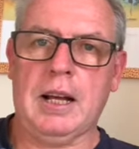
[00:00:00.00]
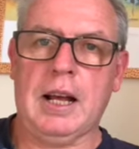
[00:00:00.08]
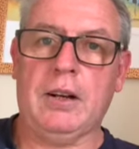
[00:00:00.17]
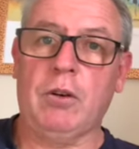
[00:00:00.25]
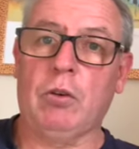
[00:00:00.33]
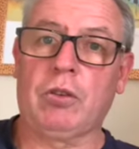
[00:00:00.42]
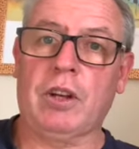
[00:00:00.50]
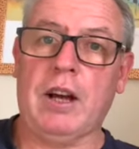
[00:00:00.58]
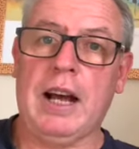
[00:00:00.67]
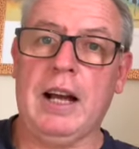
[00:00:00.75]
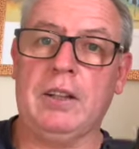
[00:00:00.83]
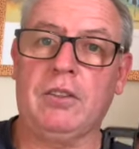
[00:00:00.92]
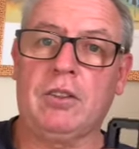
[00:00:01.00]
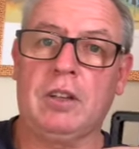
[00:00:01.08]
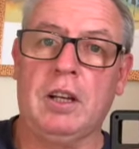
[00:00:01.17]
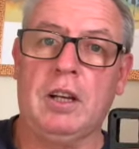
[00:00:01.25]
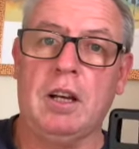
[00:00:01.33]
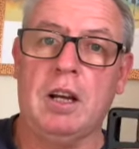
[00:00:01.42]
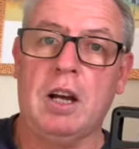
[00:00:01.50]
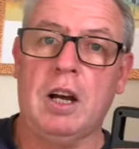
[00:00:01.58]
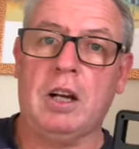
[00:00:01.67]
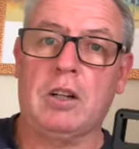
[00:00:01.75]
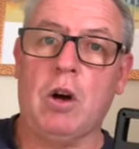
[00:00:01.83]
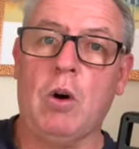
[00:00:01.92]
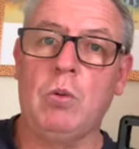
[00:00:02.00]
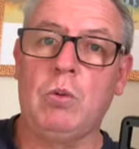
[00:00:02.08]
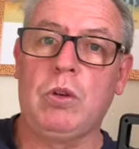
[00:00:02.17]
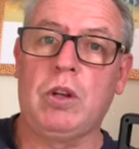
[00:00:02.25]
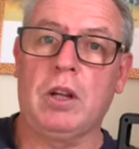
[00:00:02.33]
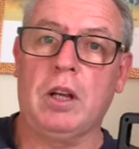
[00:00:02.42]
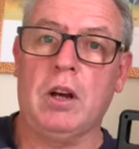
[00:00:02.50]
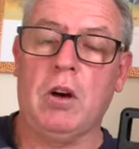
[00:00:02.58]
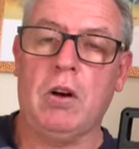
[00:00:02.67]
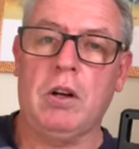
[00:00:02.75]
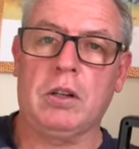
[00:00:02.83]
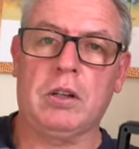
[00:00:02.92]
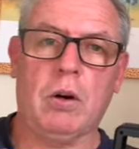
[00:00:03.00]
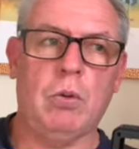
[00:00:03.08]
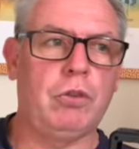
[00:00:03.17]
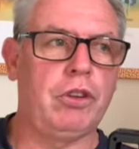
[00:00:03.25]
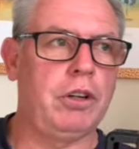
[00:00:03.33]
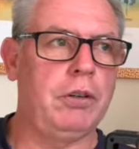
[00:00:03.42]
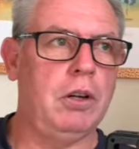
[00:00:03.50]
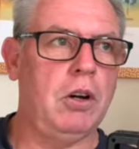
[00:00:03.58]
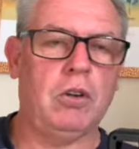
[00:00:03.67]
and also has a cold shoe